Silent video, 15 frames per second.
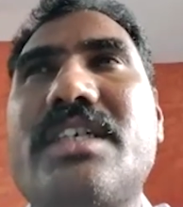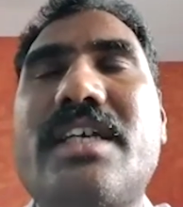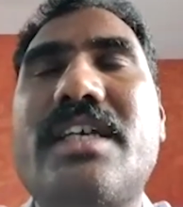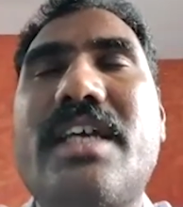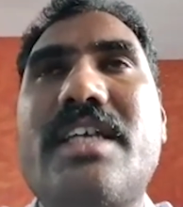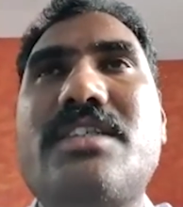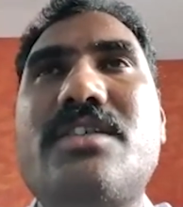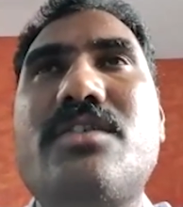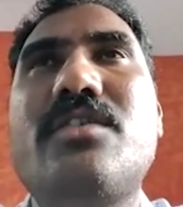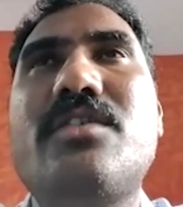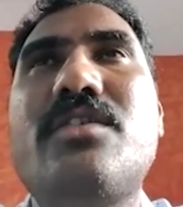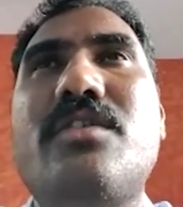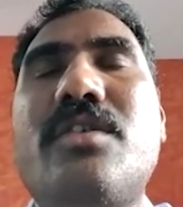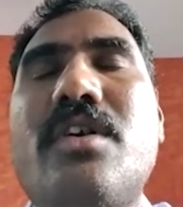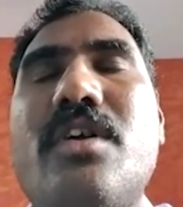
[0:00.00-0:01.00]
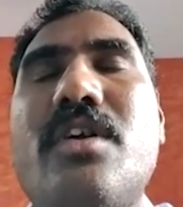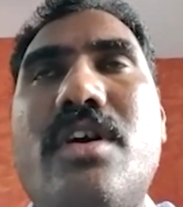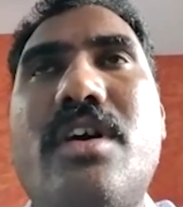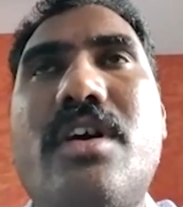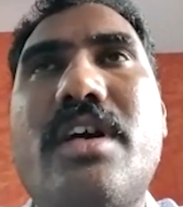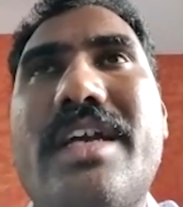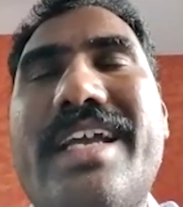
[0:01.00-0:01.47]

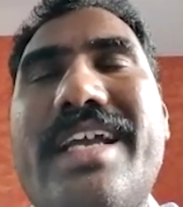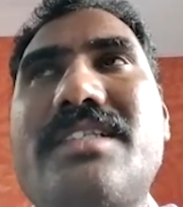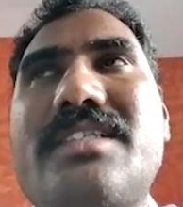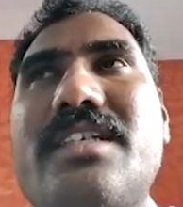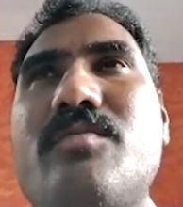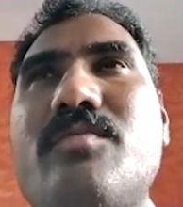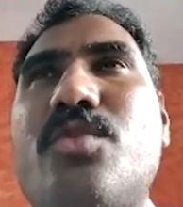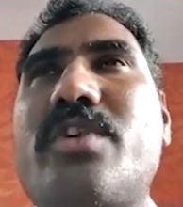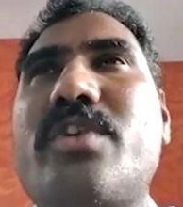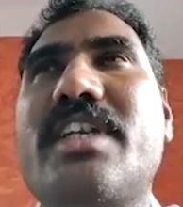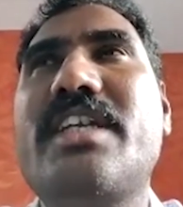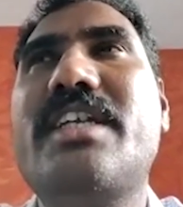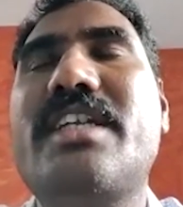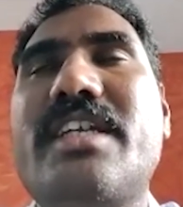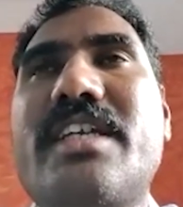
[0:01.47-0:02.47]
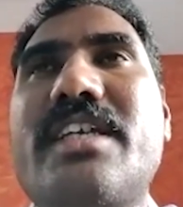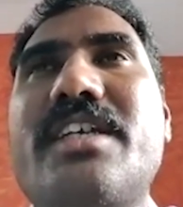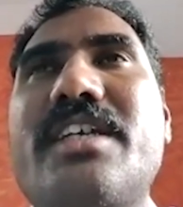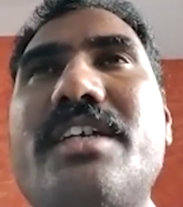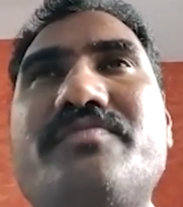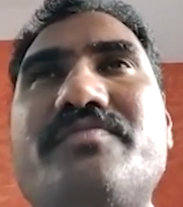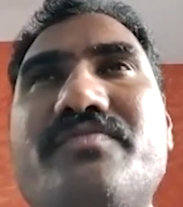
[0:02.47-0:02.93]
gastric
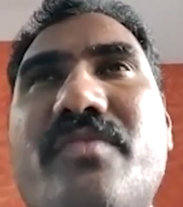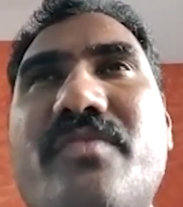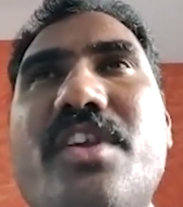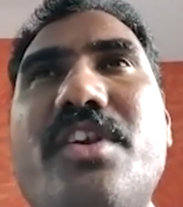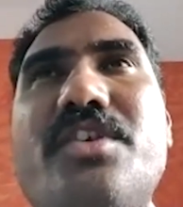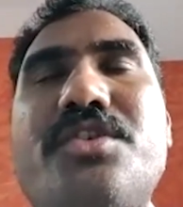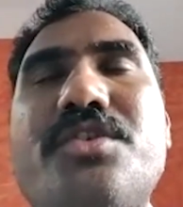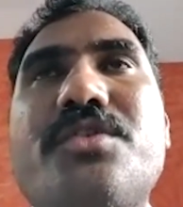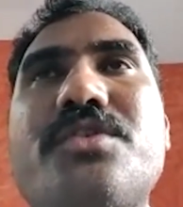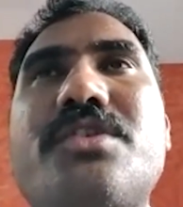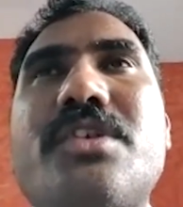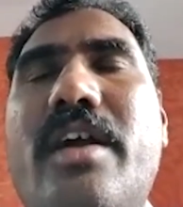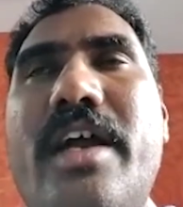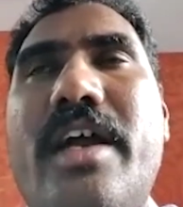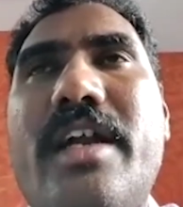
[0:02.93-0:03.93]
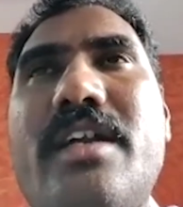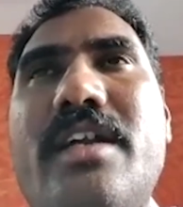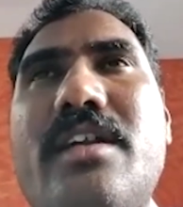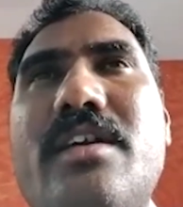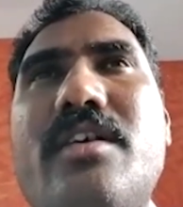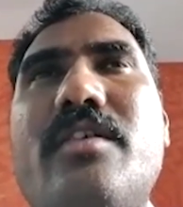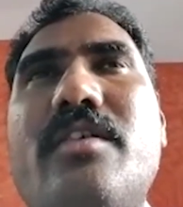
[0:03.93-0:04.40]
motility issues, and
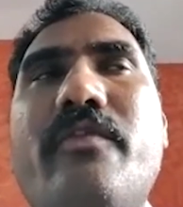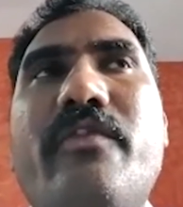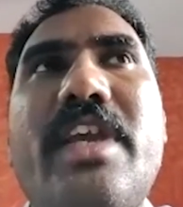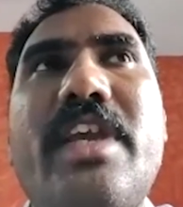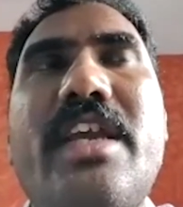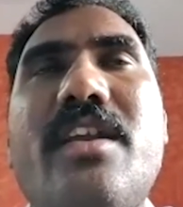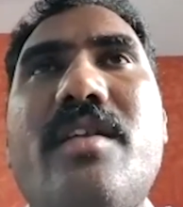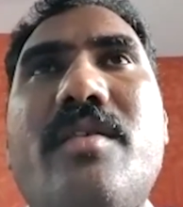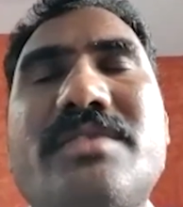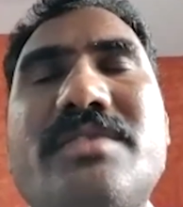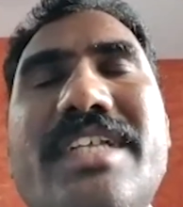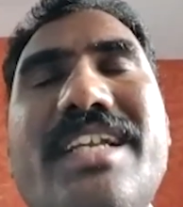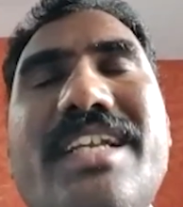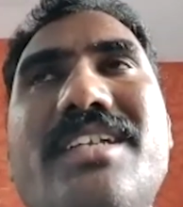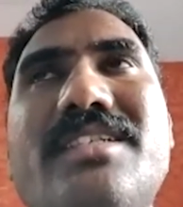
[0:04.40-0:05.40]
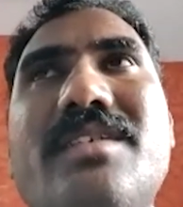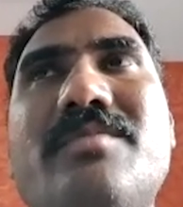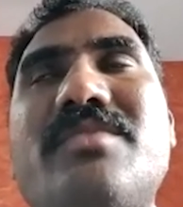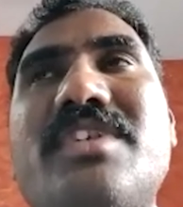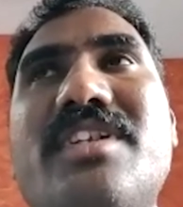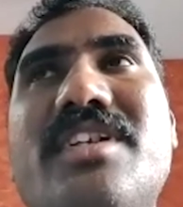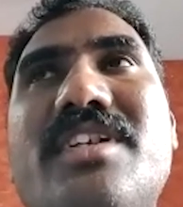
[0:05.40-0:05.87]
we can there are
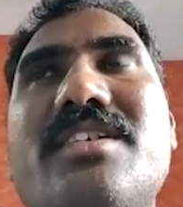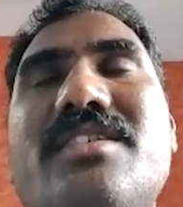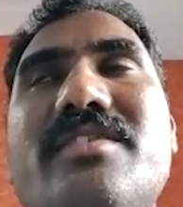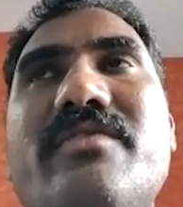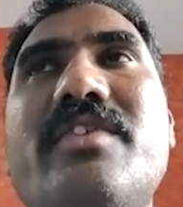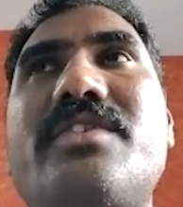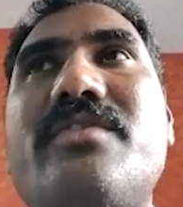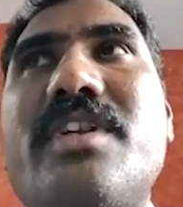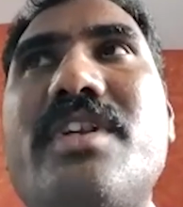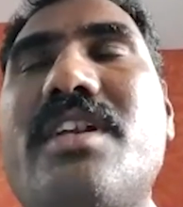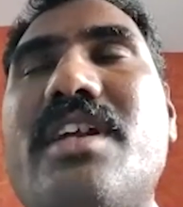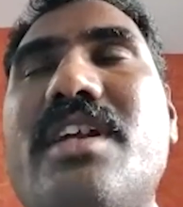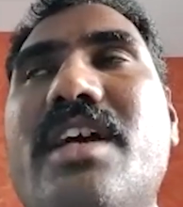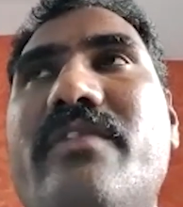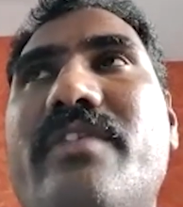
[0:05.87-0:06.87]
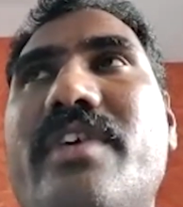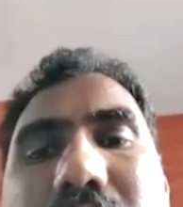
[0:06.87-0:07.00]
some drugs which will affect